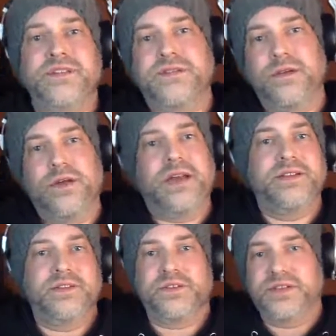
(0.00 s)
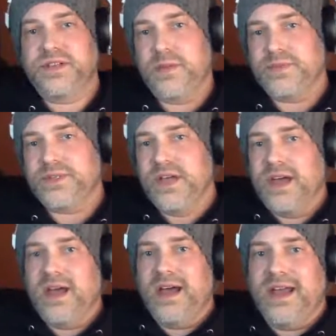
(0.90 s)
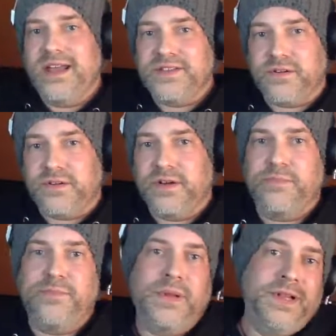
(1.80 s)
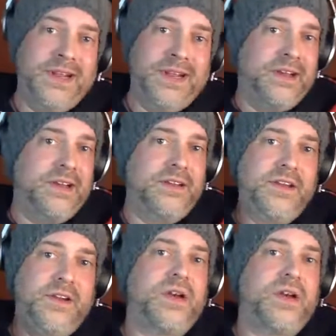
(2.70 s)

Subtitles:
So kind of took the steps and started building you know,